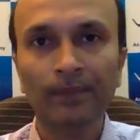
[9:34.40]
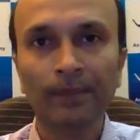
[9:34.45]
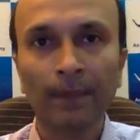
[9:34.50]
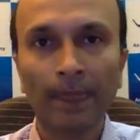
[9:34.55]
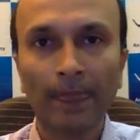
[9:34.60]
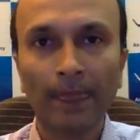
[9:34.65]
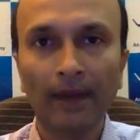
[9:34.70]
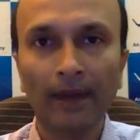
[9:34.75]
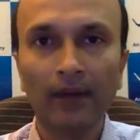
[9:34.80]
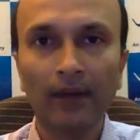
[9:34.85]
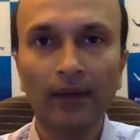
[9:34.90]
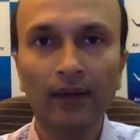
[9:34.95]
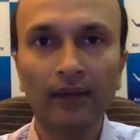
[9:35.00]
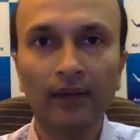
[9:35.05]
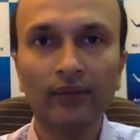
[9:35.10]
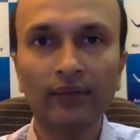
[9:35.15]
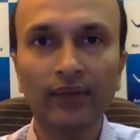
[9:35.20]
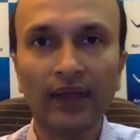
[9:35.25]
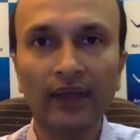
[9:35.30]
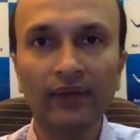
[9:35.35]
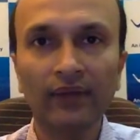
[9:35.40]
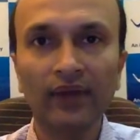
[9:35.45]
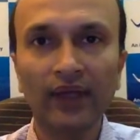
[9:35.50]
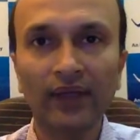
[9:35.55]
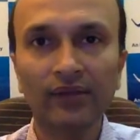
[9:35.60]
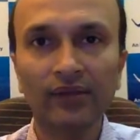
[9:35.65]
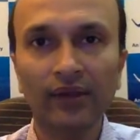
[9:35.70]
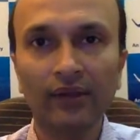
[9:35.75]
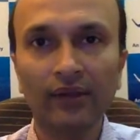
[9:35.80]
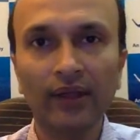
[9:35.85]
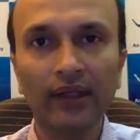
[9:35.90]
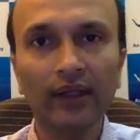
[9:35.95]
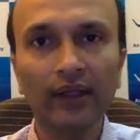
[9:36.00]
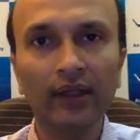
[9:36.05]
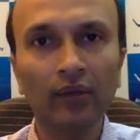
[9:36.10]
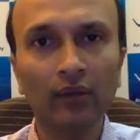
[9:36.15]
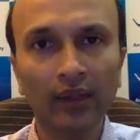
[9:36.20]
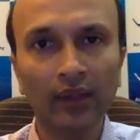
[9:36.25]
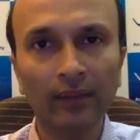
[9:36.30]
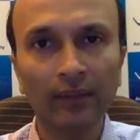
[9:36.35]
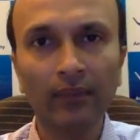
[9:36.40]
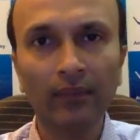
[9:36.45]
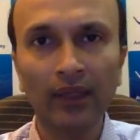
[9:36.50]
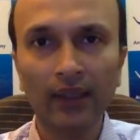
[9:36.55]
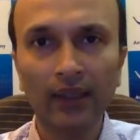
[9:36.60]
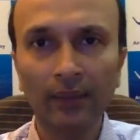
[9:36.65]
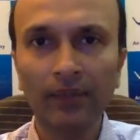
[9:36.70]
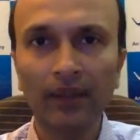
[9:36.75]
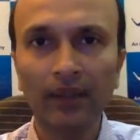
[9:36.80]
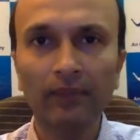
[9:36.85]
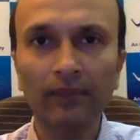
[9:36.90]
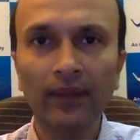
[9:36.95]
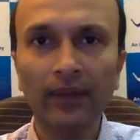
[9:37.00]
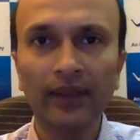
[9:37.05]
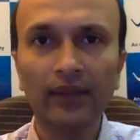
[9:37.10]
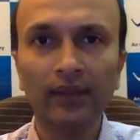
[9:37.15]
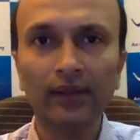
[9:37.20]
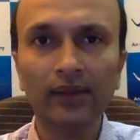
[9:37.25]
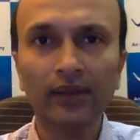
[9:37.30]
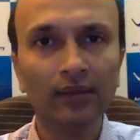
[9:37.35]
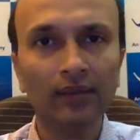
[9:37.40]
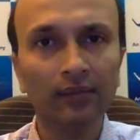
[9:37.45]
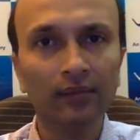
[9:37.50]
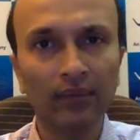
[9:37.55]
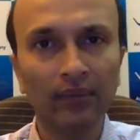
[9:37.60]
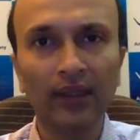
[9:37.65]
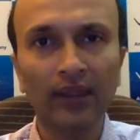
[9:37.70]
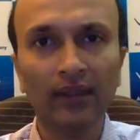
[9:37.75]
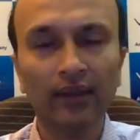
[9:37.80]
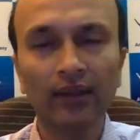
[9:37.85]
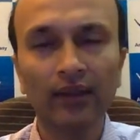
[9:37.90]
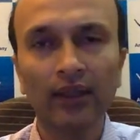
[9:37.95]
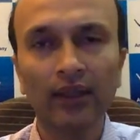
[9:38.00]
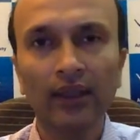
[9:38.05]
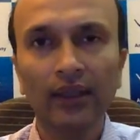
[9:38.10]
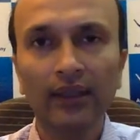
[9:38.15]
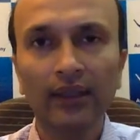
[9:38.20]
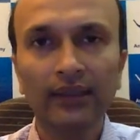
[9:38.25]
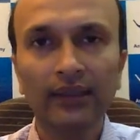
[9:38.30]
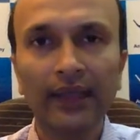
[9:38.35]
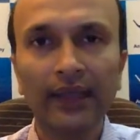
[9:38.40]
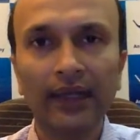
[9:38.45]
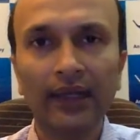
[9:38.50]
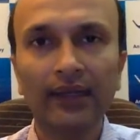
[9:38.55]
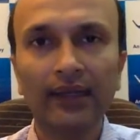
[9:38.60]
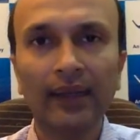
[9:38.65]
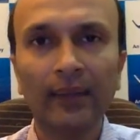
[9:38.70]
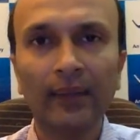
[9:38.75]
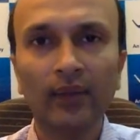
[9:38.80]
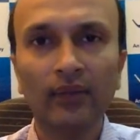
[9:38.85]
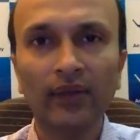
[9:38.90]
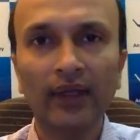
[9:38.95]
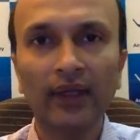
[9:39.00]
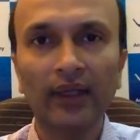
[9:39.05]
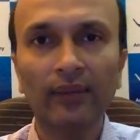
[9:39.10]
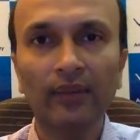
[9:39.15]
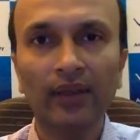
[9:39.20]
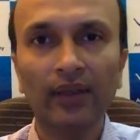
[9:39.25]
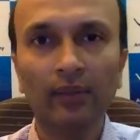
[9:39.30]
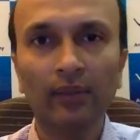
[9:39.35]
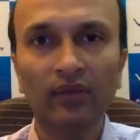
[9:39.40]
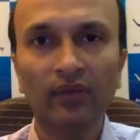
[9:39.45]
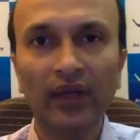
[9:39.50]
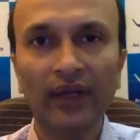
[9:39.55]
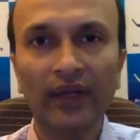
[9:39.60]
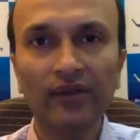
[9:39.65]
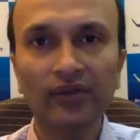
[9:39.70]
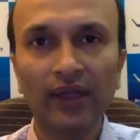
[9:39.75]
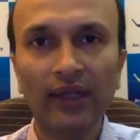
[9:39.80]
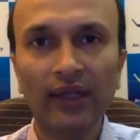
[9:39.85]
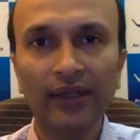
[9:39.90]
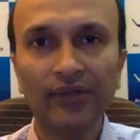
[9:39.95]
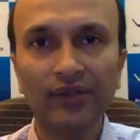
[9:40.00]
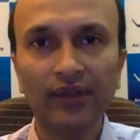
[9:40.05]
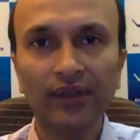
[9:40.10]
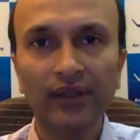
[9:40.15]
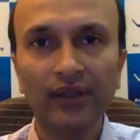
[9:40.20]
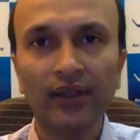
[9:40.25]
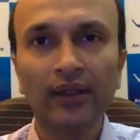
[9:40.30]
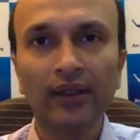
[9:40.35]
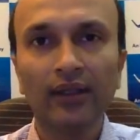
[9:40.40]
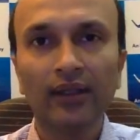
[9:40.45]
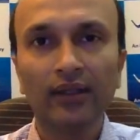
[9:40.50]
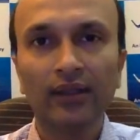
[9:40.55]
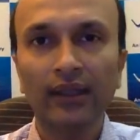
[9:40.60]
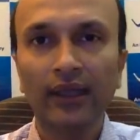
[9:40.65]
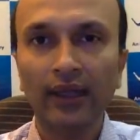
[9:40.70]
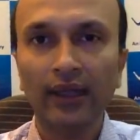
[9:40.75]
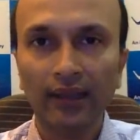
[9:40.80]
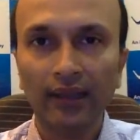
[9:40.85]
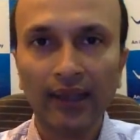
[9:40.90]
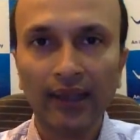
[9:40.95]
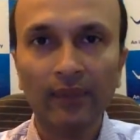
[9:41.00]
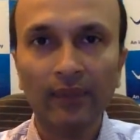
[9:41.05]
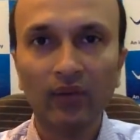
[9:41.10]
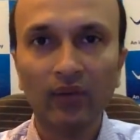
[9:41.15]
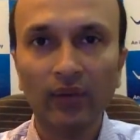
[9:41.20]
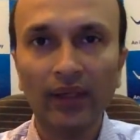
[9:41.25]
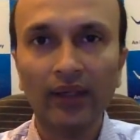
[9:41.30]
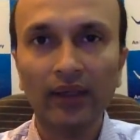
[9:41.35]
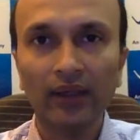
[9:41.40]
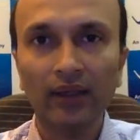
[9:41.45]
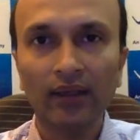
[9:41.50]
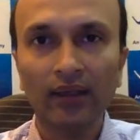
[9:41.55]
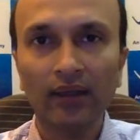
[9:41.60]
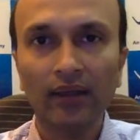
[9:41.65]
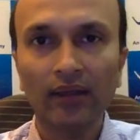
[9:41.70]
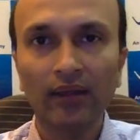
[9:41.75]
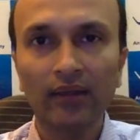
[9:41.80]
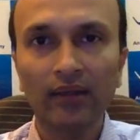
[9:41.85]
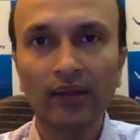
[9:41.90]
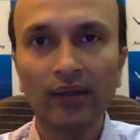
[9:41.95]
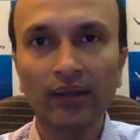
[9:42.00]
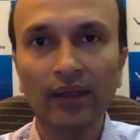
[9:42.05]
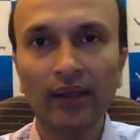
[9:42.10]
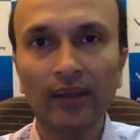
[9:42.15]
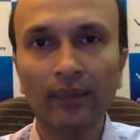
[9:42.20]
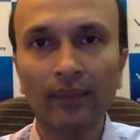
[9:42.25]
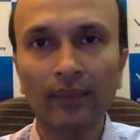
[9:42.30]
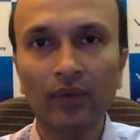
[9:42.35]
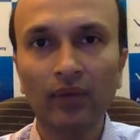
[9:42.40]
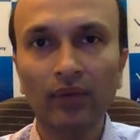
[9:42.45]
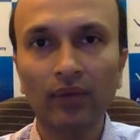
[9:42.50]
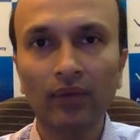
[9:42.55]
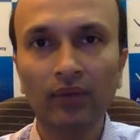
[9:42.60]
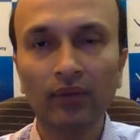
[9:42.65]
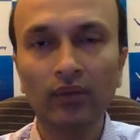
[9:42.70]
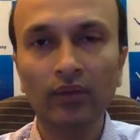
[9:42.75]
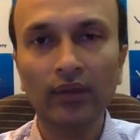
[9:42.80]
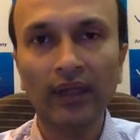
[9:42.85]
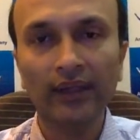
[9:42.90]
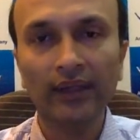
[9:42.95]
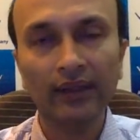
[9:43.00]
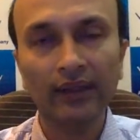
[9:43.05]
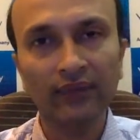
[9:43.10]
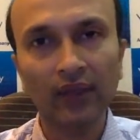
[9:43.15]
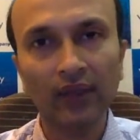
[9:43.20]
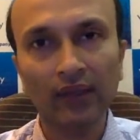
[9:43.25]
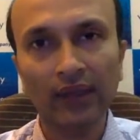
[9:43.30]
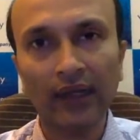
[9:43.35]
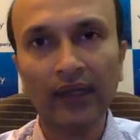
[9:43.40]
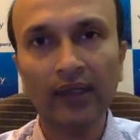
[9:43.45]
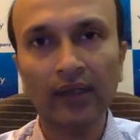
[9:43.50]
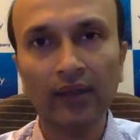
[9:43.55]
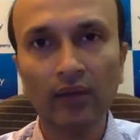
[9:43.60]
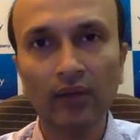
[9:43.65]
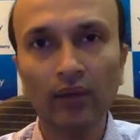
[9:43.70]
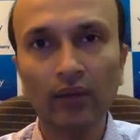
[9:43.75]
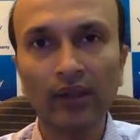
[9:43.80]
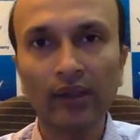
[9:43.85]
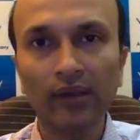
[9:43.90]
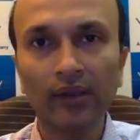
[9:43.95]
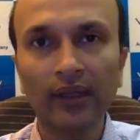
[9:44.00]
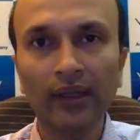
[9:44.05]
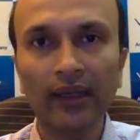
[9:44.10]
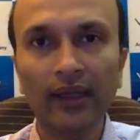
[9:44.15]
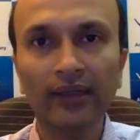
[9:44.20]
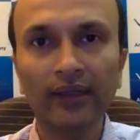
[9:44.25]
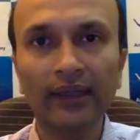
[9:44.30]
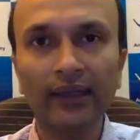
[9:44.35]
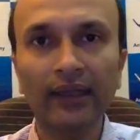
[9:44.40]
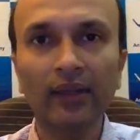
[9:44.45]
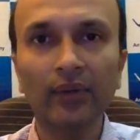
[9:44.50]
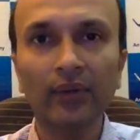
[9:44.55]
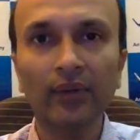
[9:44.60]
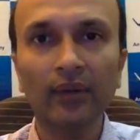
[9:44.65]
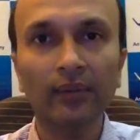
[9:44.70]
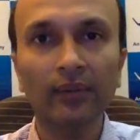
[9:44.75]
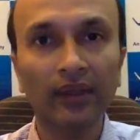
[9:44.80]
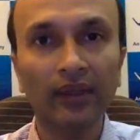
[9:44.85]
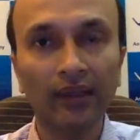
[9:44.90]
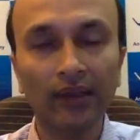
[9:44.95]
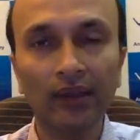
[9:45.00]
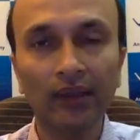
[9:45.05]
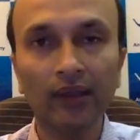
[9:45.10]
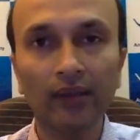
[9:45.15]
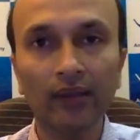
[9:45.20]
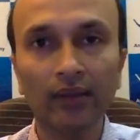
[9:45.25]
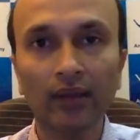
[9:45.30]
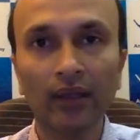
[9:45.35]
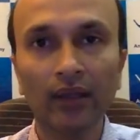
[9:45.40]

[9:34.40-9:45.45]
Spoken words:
where we are generating using multiple methods, but there are times when it becomes very challenging. There are times when the setup looks good, and if the cycle low is there, then it becomes easier.